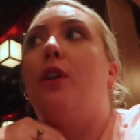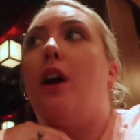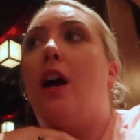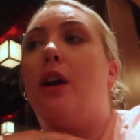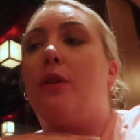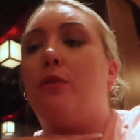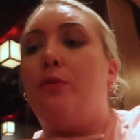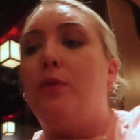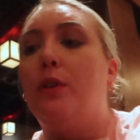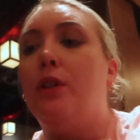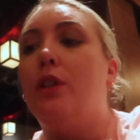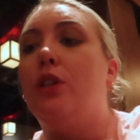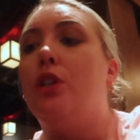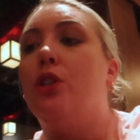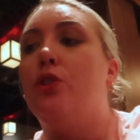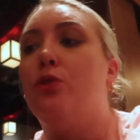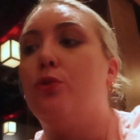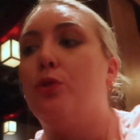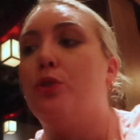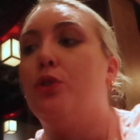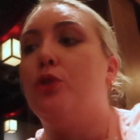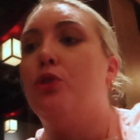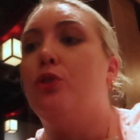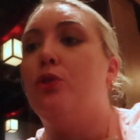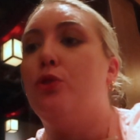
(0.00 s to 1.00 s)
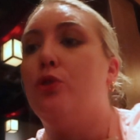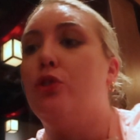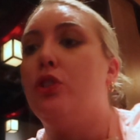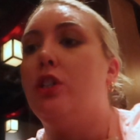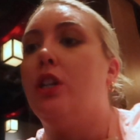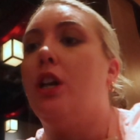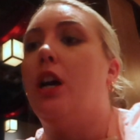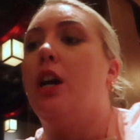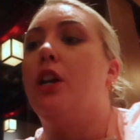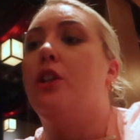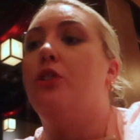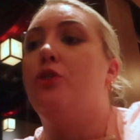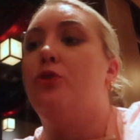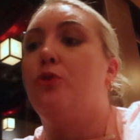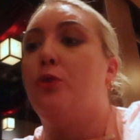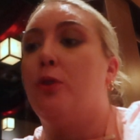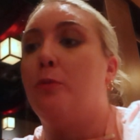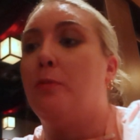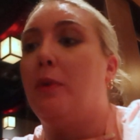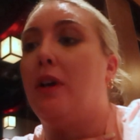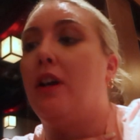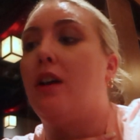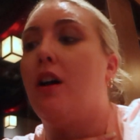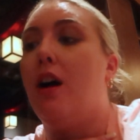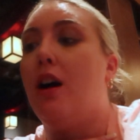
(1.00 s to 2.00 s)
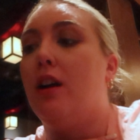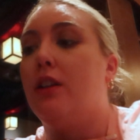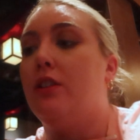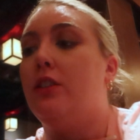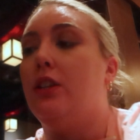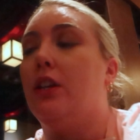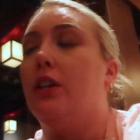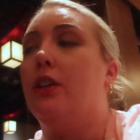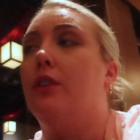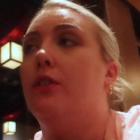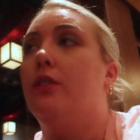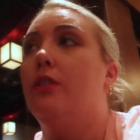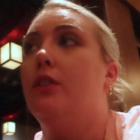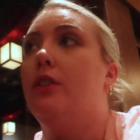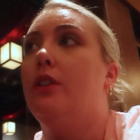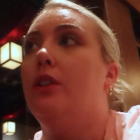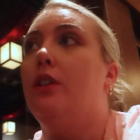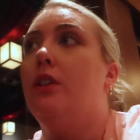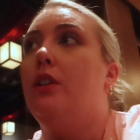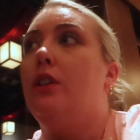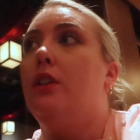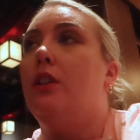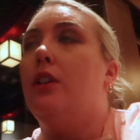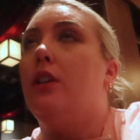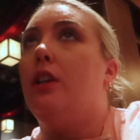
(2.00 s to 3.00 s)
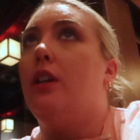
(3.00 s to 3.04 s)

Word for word: I really enjoy the sushi. I enjoyed my cocktail. Yeah.